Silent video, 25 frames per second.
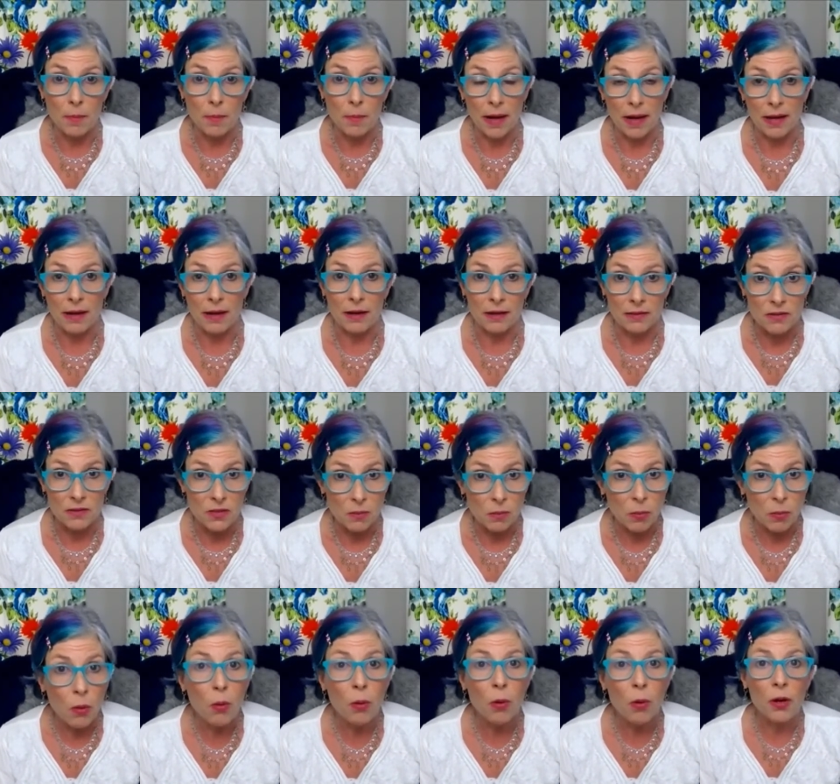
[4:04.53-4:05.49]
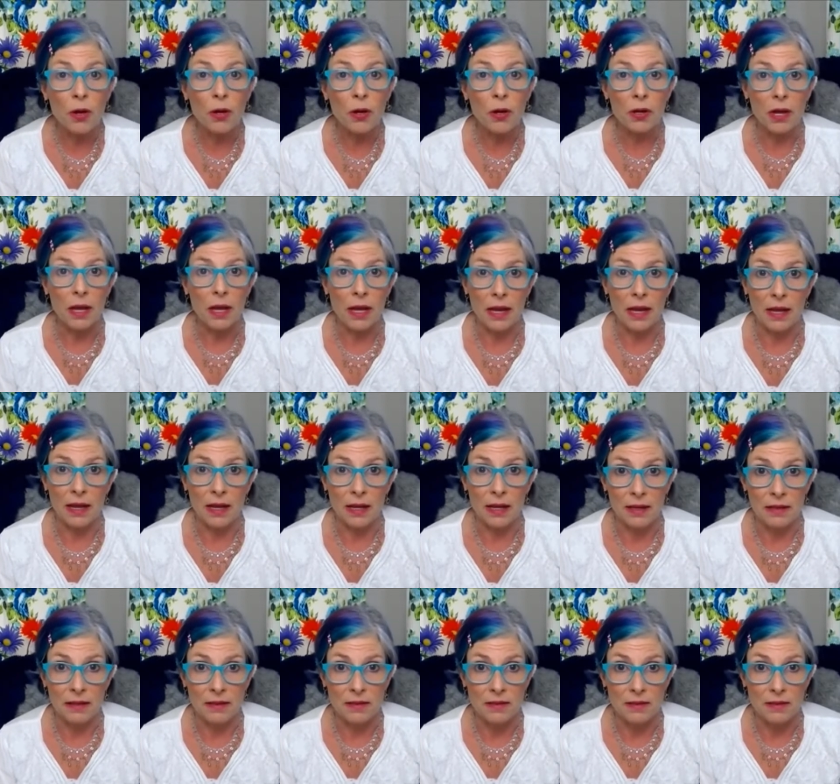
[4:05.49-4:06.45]
I got support
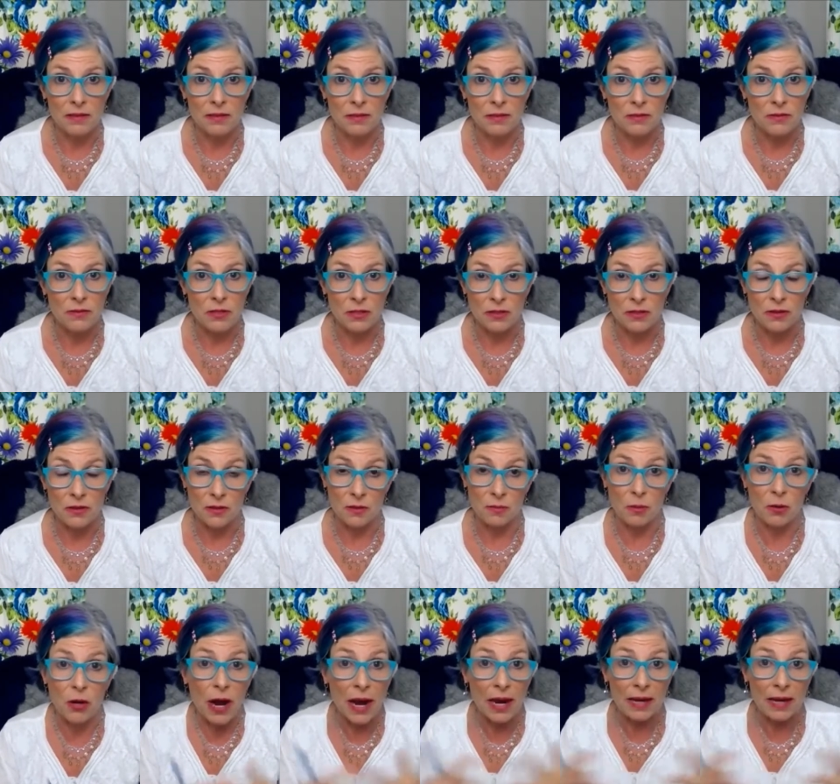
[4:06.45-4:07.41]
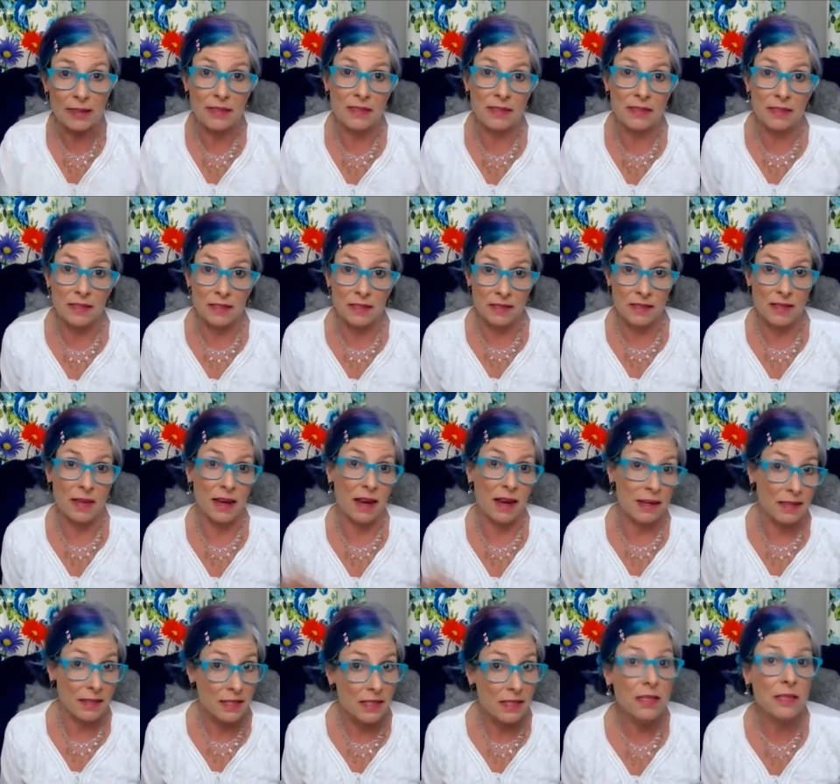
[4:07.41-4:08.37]
and did the practices that
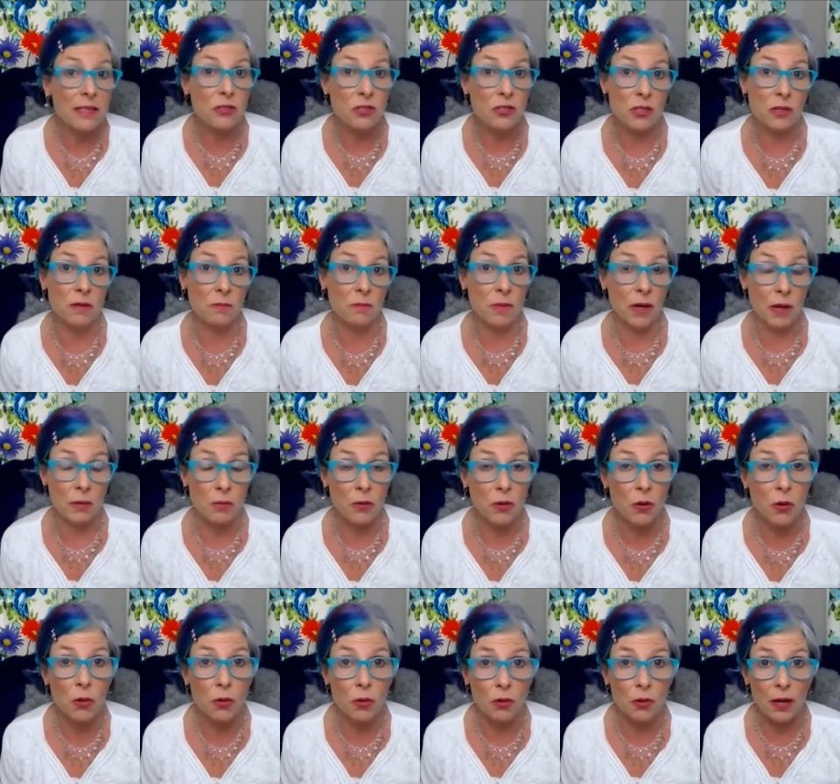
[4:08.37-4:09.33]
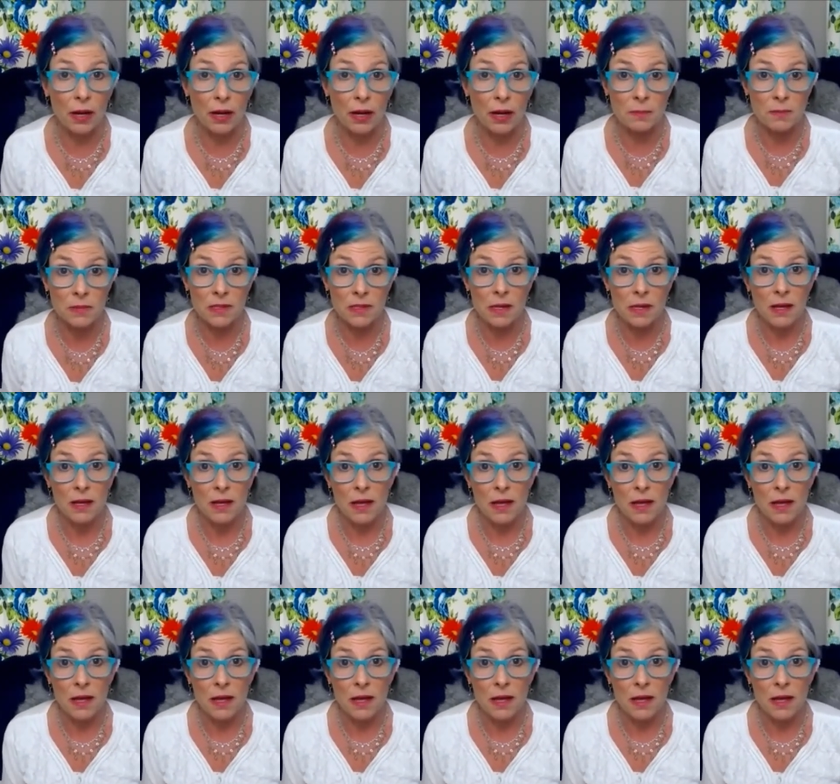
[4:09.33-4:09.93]
I teach in my programs